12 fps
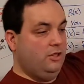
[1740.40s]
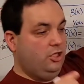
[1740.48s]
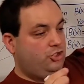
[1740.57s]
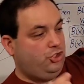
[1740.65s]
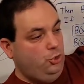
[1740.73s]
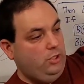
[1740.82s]

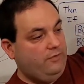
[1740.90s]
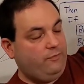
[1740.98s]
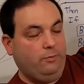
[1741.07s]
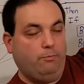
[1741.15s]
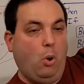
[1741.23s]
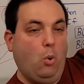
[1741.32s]
the two
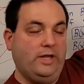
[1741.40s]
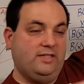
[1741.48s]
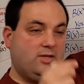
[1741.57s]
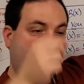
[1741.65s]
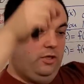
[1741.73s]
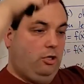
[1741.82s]
different
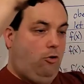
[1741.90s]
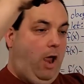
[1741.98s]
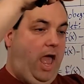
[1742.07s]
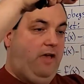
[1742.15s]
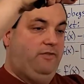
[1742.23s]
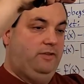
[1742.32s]
points on the
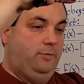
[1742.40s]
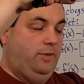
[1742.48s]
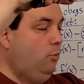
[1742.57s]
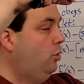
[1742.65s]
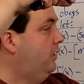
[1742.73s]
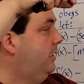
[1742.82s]
graph, it would be more like